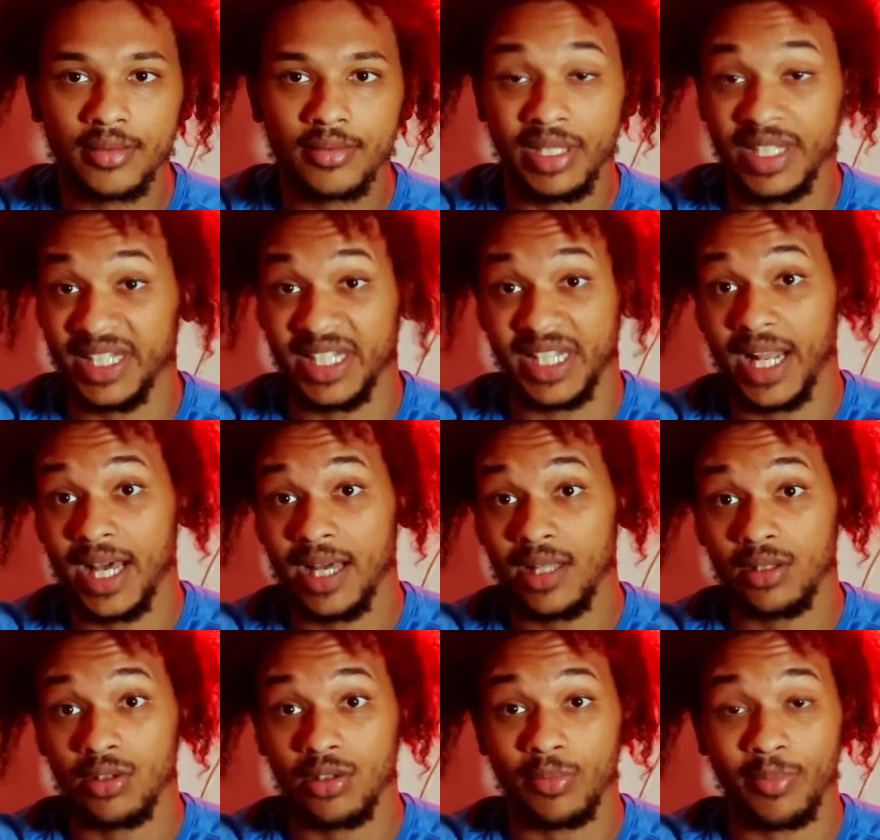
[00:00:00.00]
He did
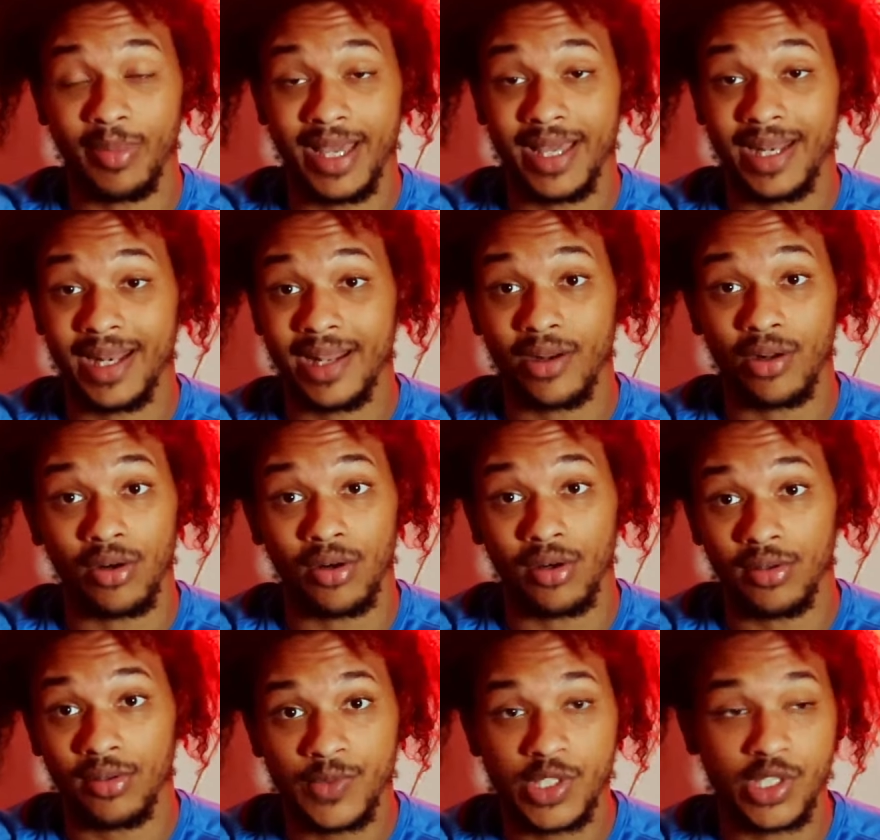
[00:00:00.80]
not look bad at
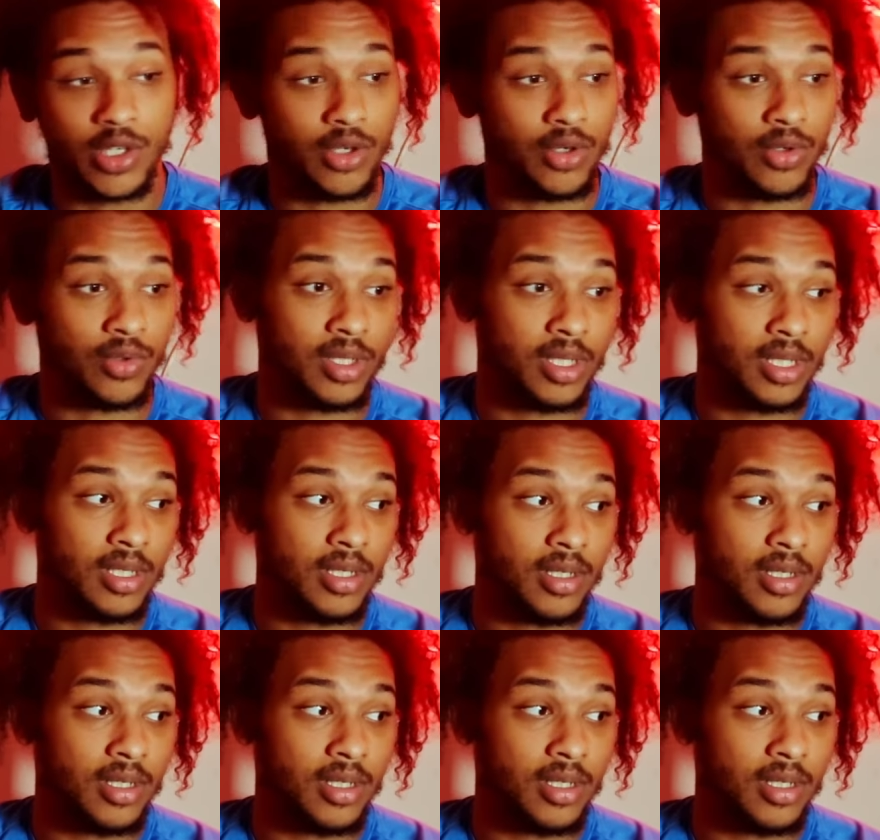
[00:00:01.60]
all. So